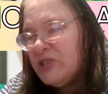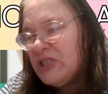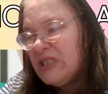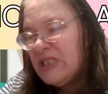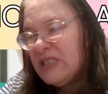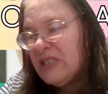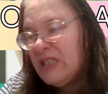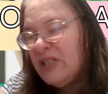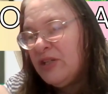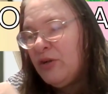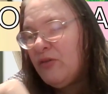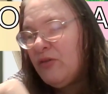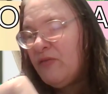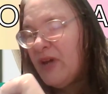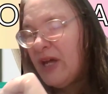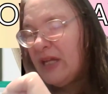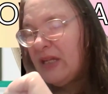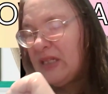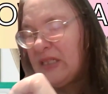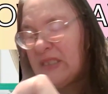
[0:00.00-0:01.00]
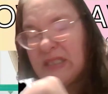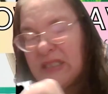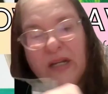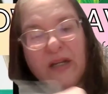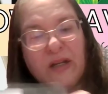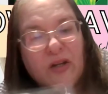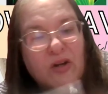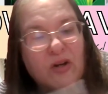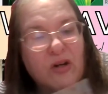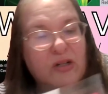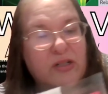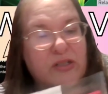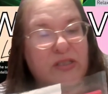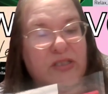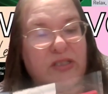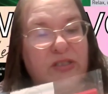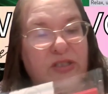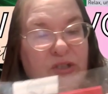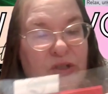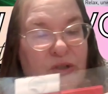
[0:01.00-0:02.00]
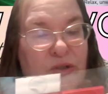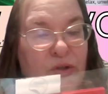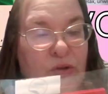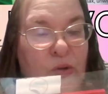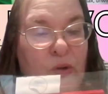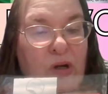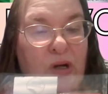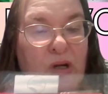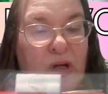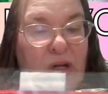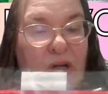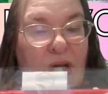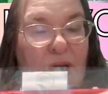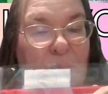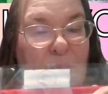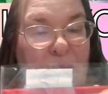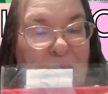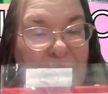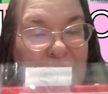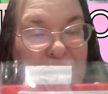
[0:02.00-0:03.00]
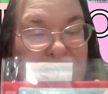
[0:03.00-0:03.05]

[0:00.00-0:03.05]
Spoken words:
just little Valentine cards to my